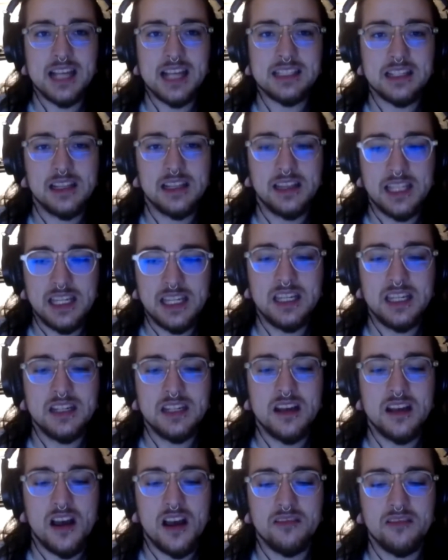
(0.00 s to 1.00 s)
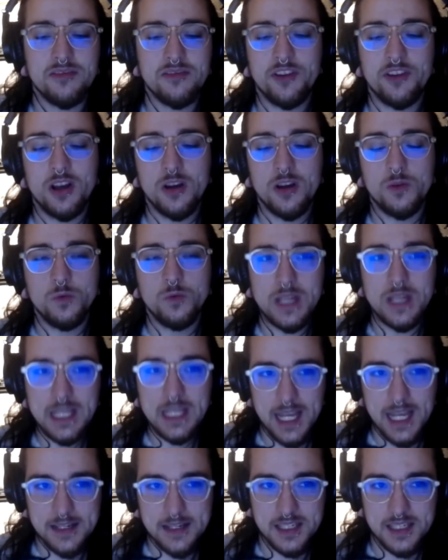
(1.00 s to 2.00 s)
a lead of a
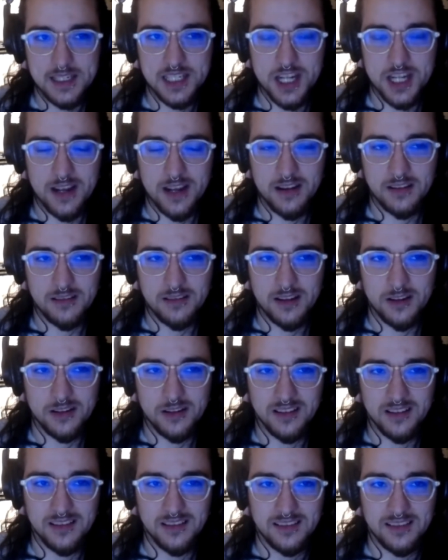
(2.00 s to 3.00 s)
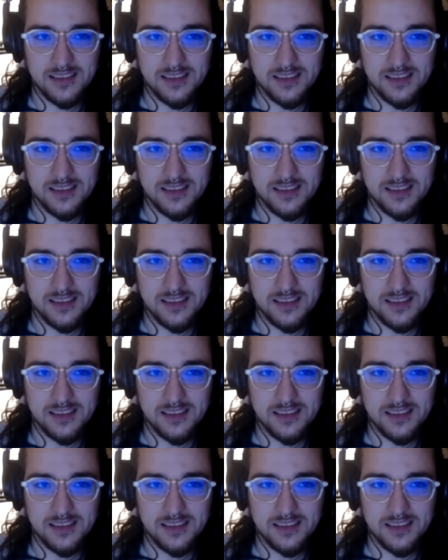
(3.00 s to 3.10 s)
weekend a